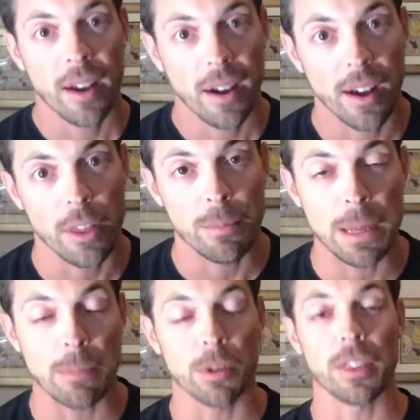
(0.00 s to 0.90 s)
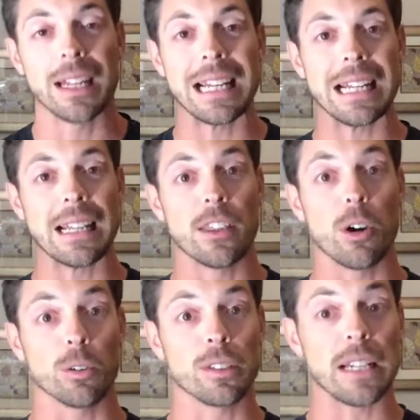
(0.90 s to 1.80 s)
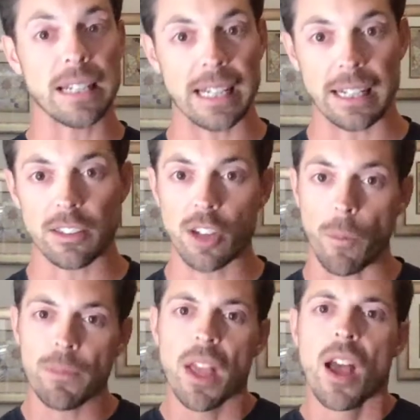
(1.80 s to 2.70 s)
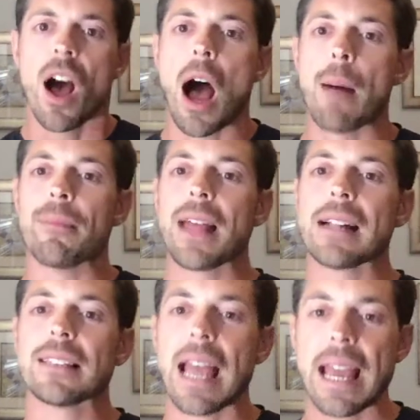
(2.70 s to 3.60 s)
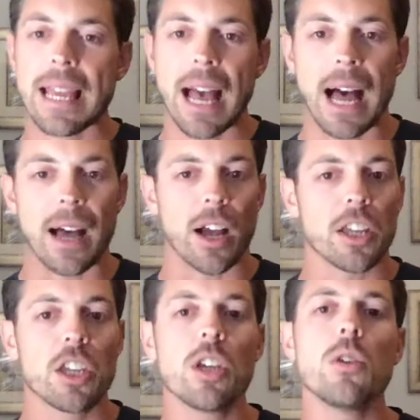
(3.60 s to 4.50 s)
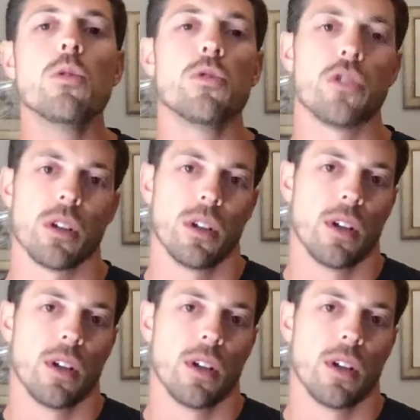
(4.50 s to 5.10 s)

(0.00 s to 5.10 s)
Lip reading: other people, the needy, those that need it. So that's a huge